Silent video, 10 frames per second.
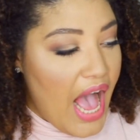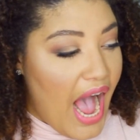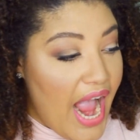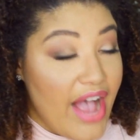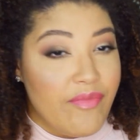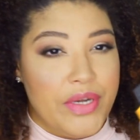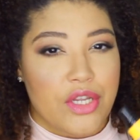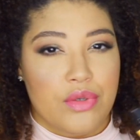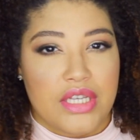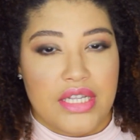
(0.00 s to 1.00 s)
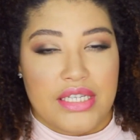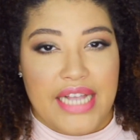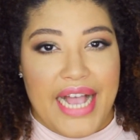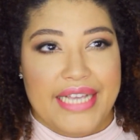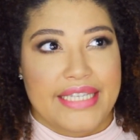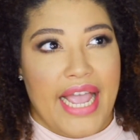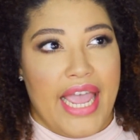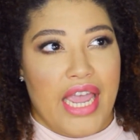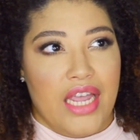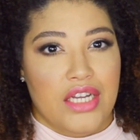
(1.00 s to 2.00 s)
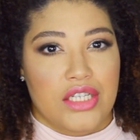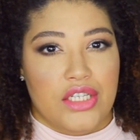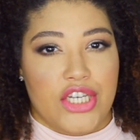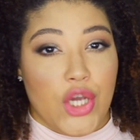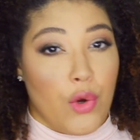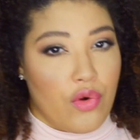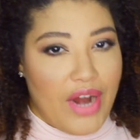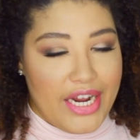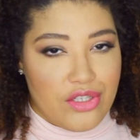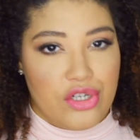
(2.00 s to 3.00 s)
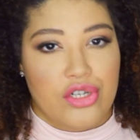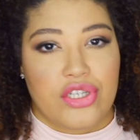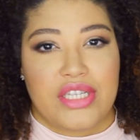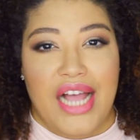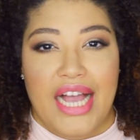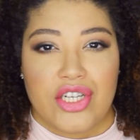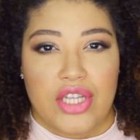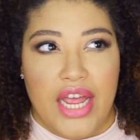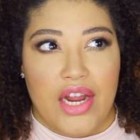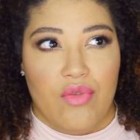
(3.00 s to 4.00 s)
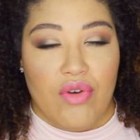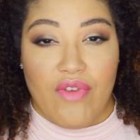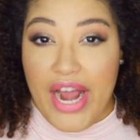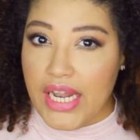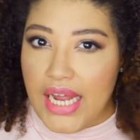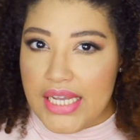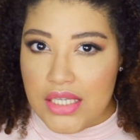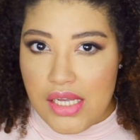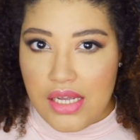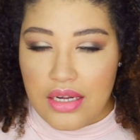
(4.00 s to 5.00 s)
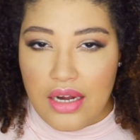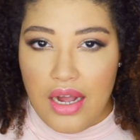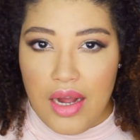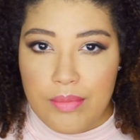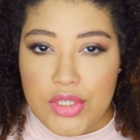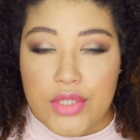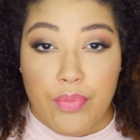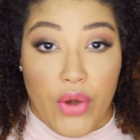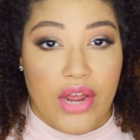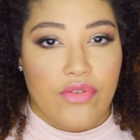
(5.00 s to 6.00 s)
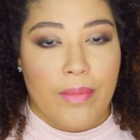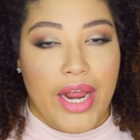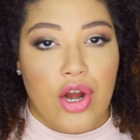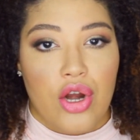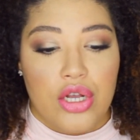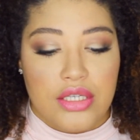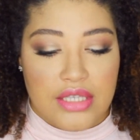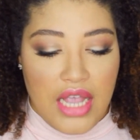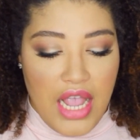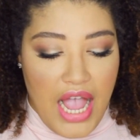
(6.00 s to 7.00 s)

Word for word: I have been using this as a deodorizer slash like revitalizing um, spray for my curls